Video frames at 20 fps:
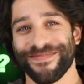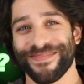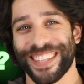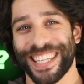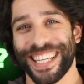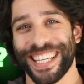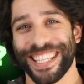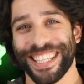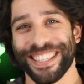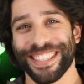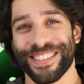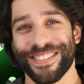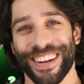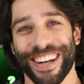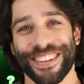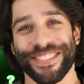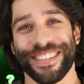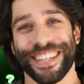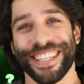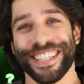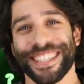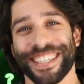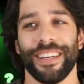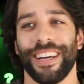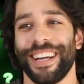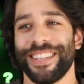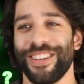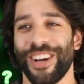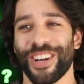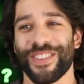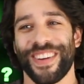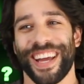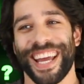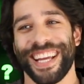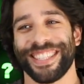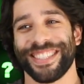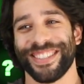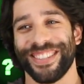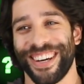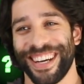Yeah, that was rough, eh? Okay. I talk my
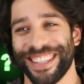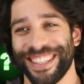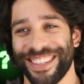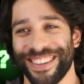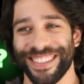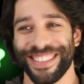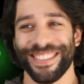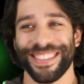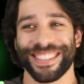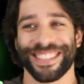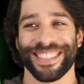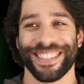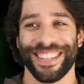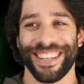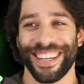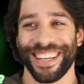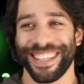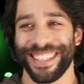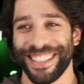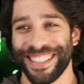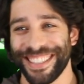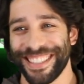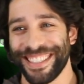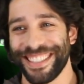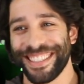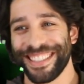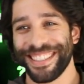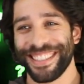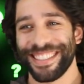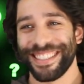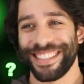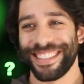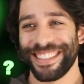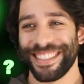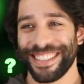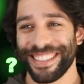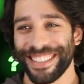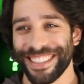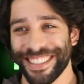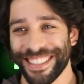hands a lot though. I do this a lot. I'll, they'll
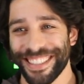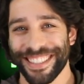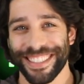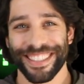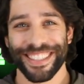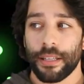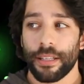figure it out.